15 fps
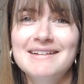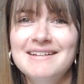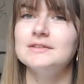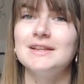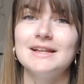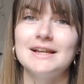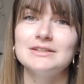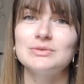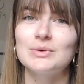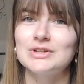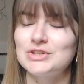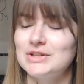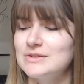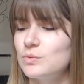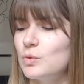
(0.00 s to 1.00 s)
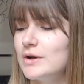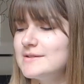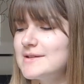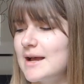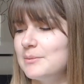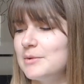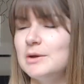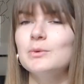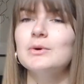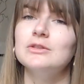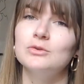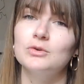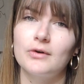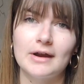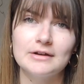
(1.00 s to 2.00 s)
So the next question is, what is happening
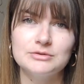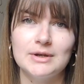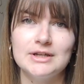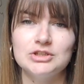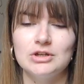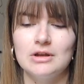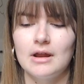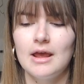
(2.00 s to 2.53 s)
with your graduation?